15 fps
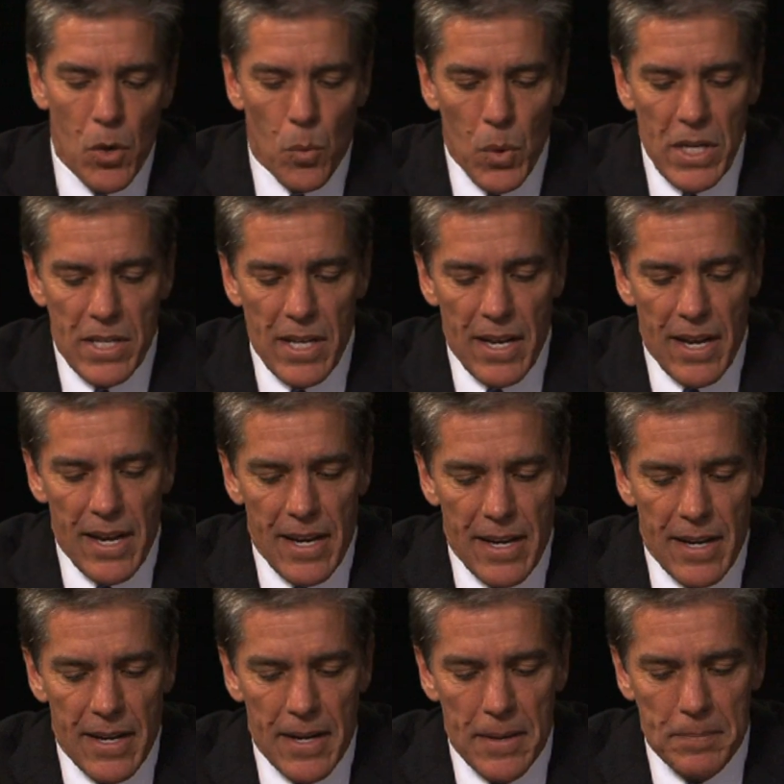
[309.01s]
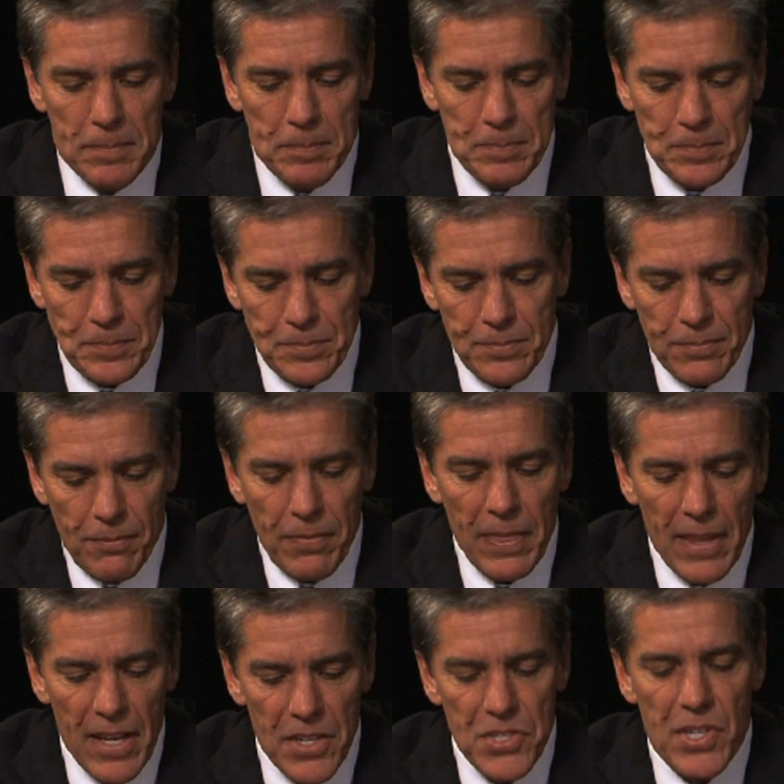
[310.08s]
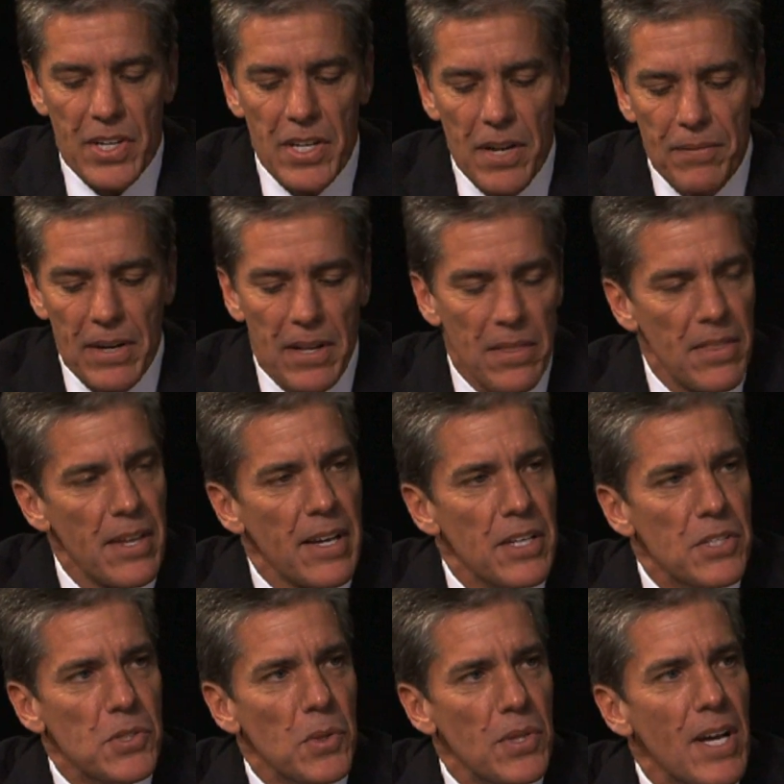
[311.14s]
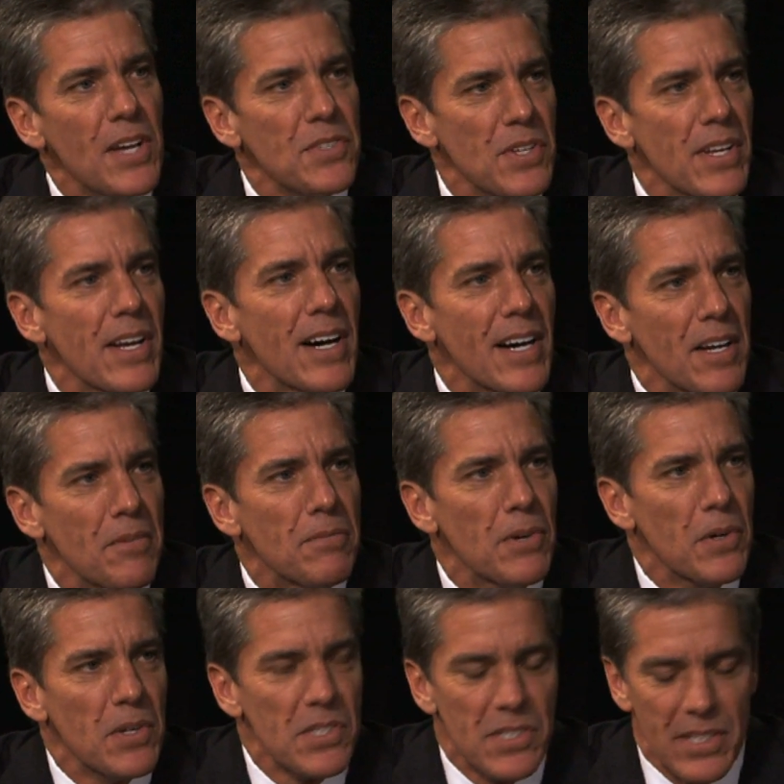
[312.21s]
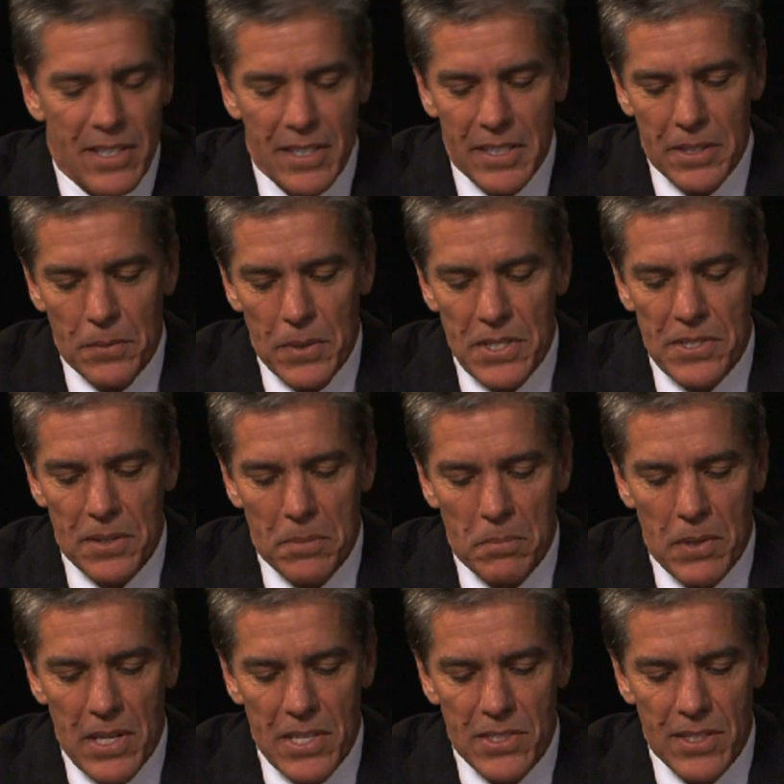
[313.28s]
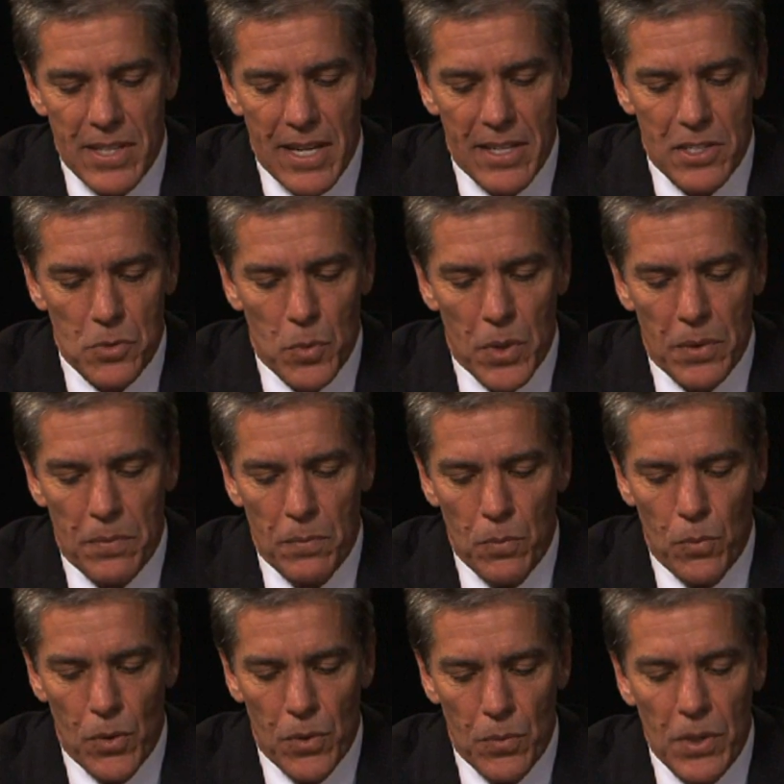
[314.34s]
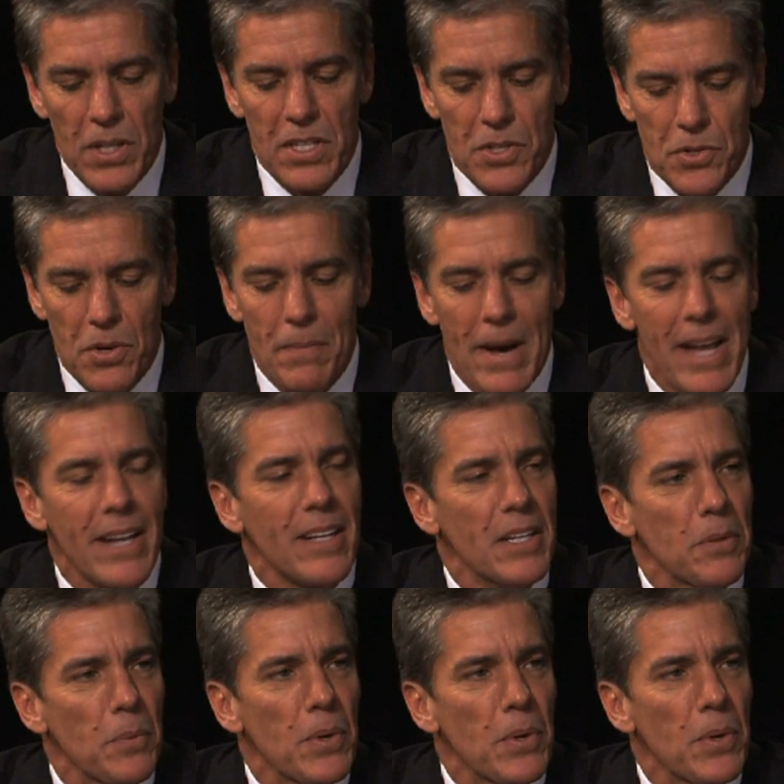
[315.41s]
We did a significant thing in 2009, focusing on the recent piece, and that is we really dramatically